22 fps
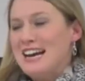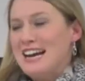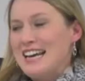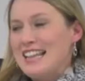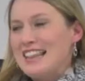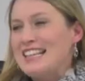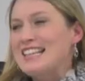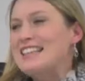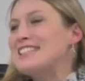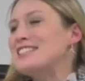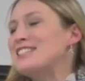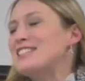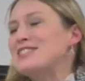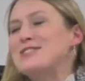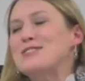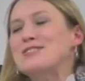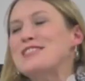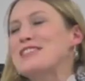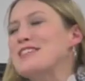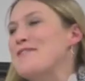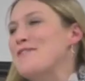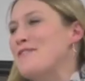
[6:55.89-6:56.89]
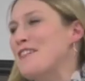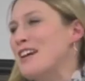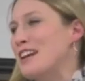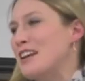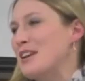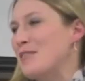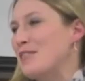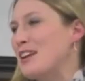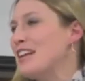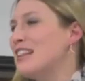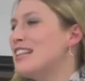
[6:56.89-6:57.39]
I think this is really
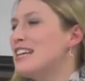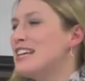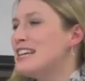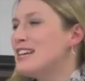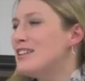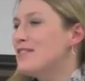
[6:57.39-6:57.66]
funny. When I think